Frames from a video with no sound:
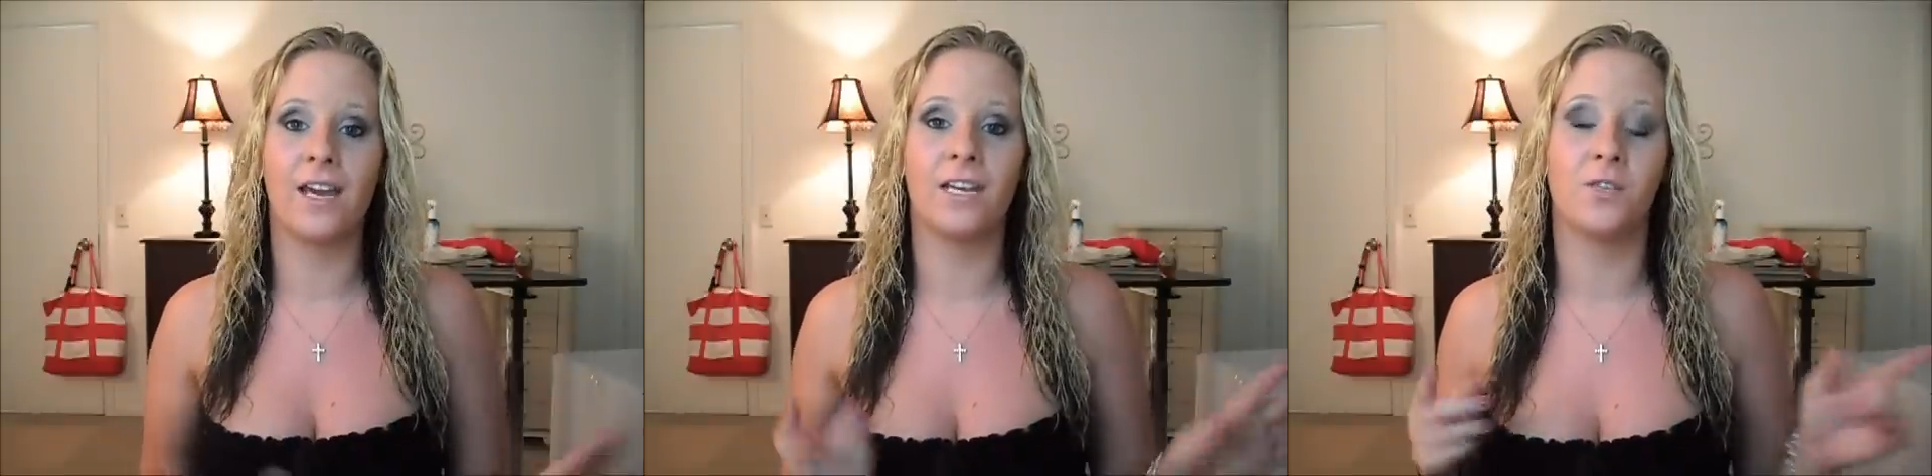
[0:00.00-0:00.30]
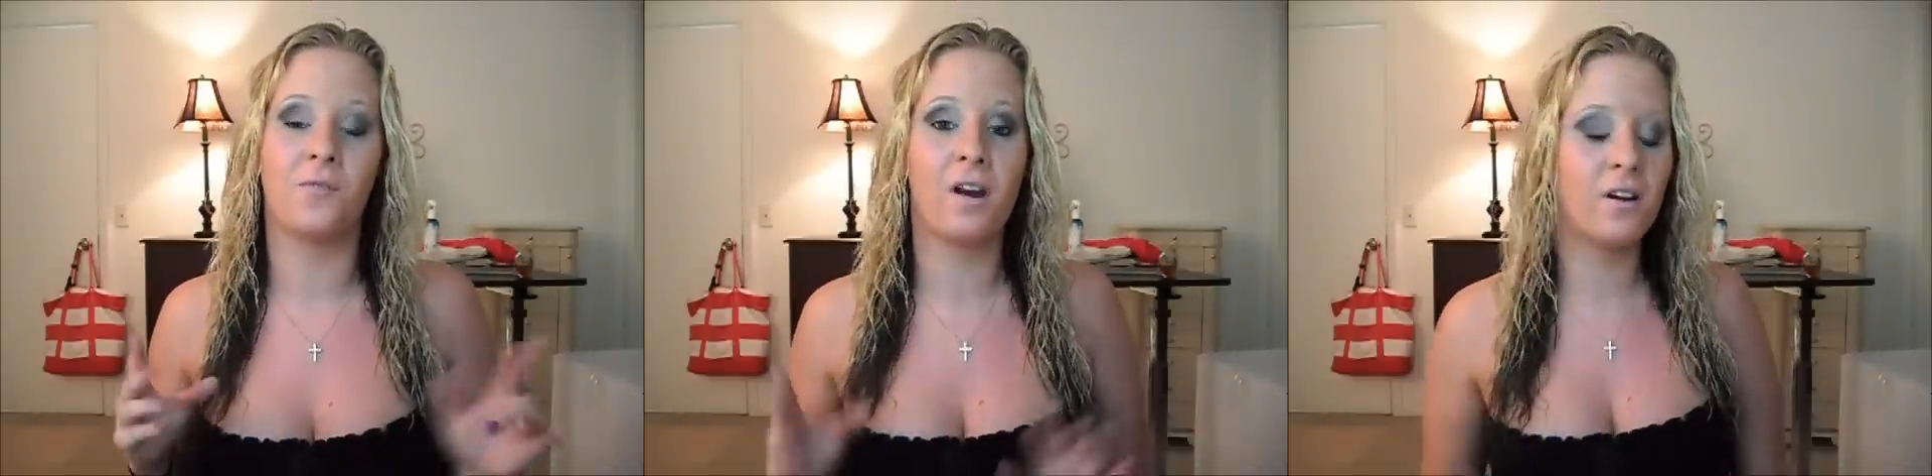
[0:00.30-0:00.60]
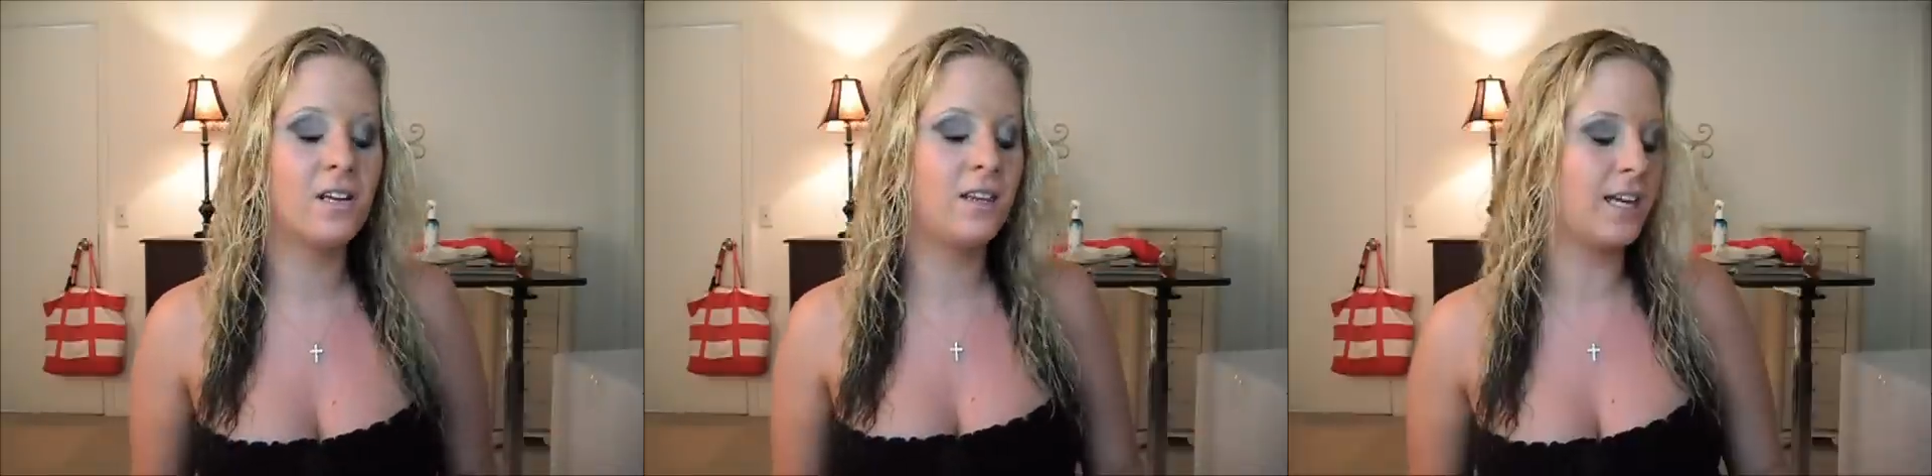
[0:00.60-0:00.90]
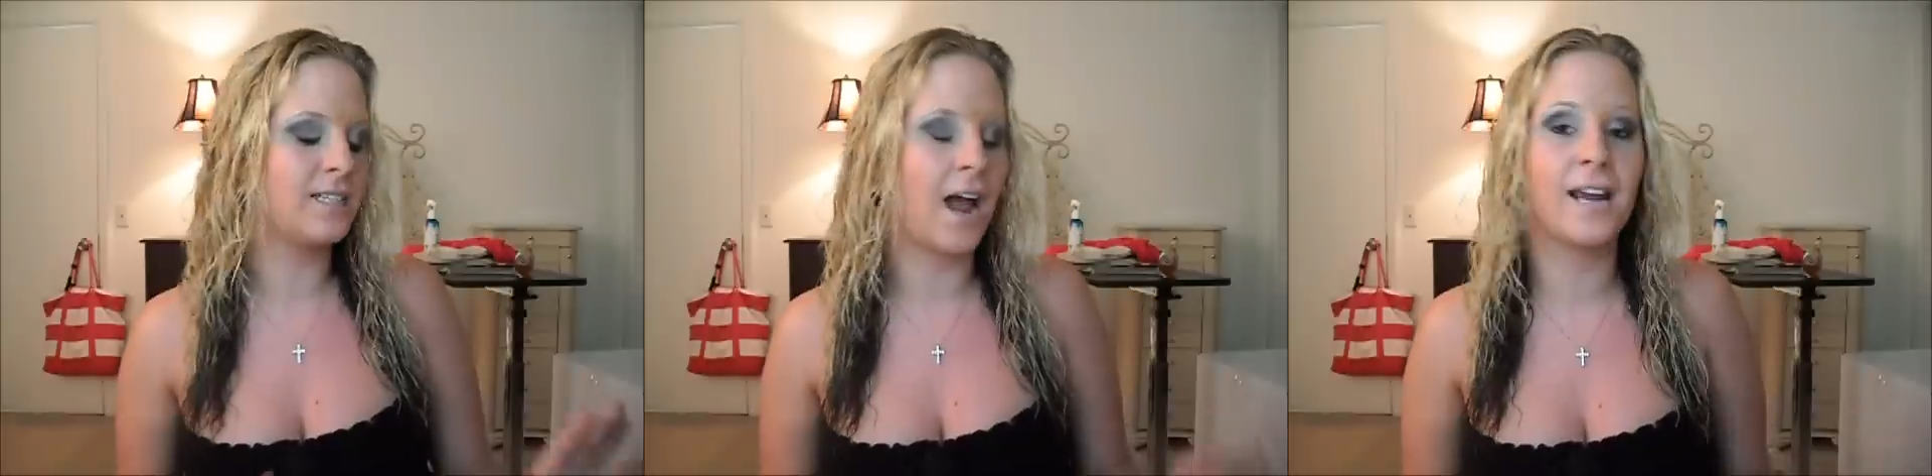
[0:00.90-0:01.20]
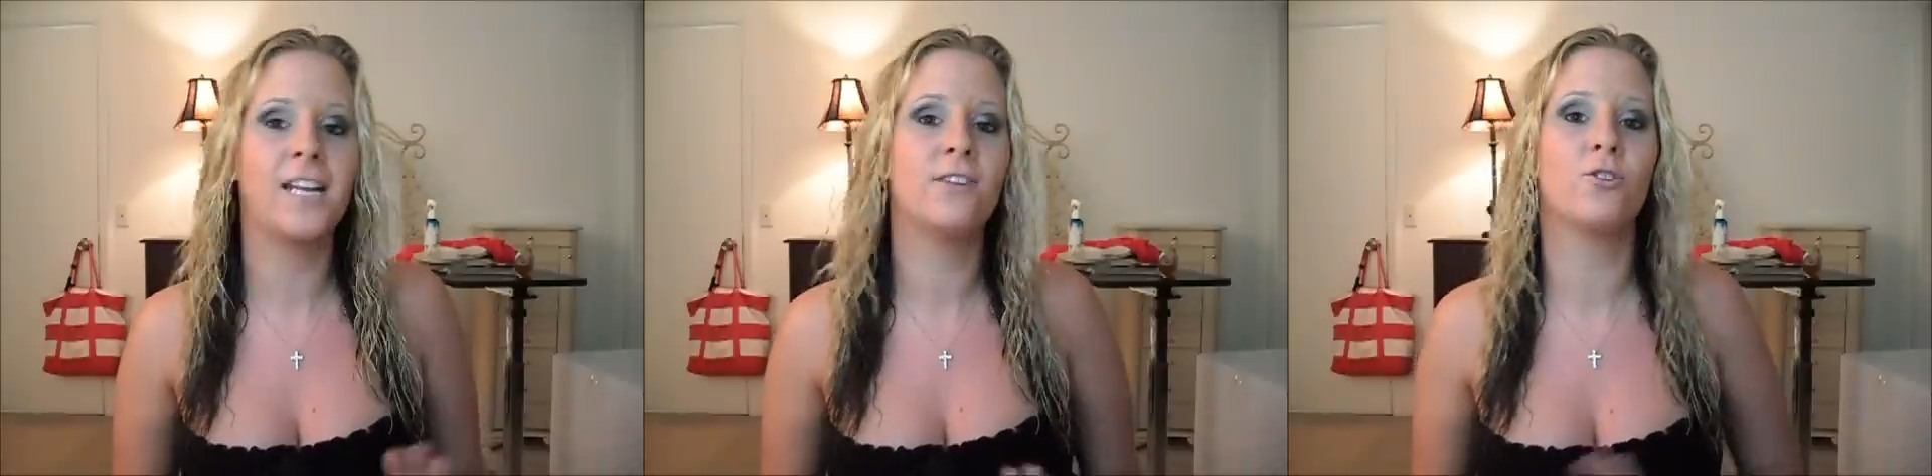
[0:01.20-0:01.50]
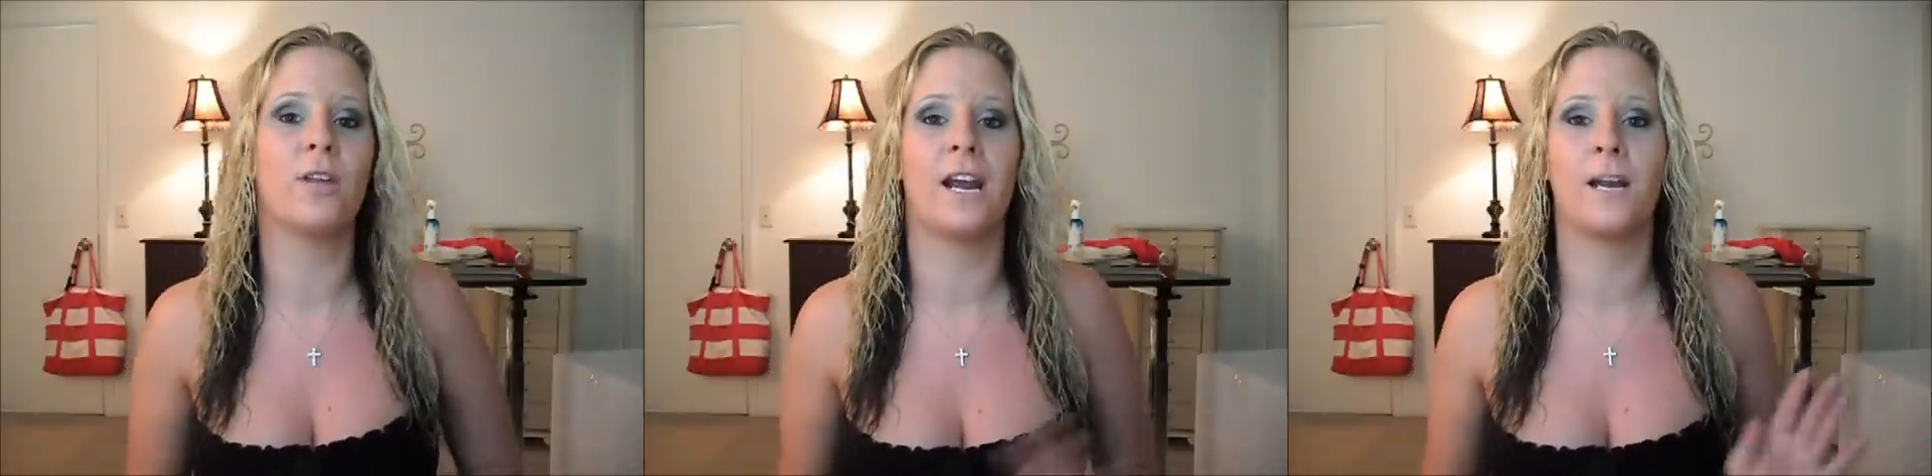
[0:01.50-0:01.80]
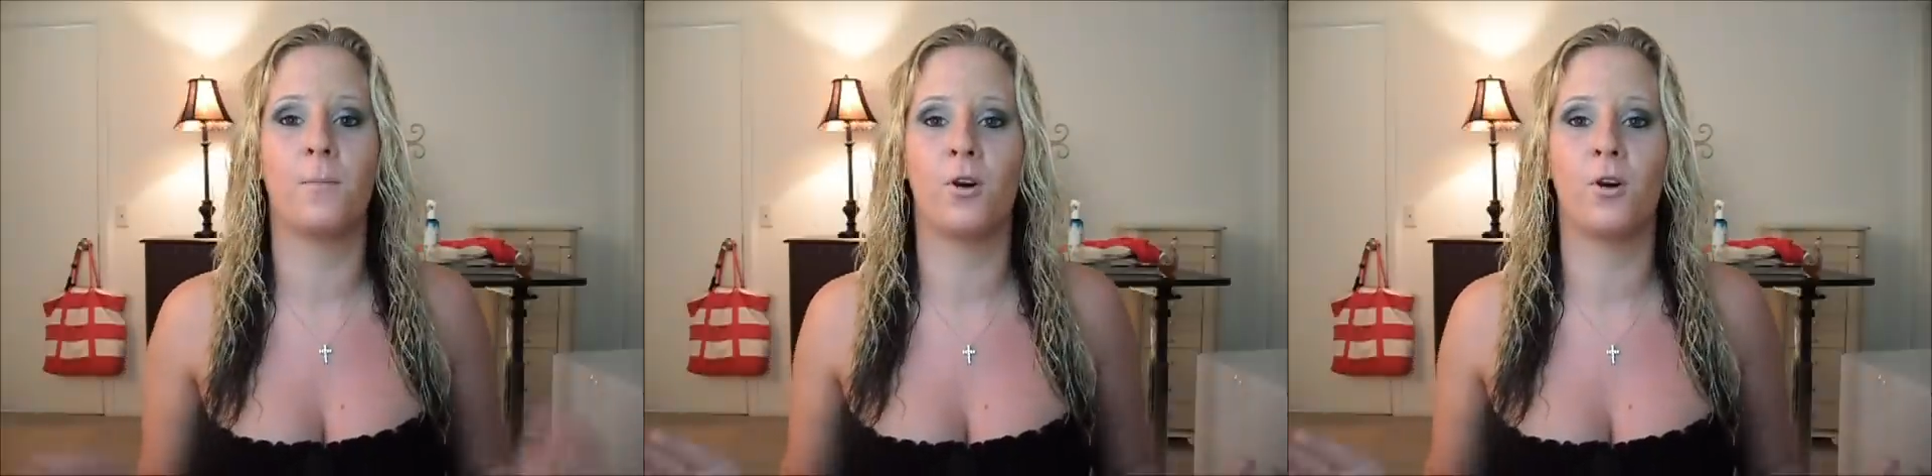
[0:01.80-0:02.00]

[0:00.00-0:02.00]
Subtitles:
and it's very like tiny so that I can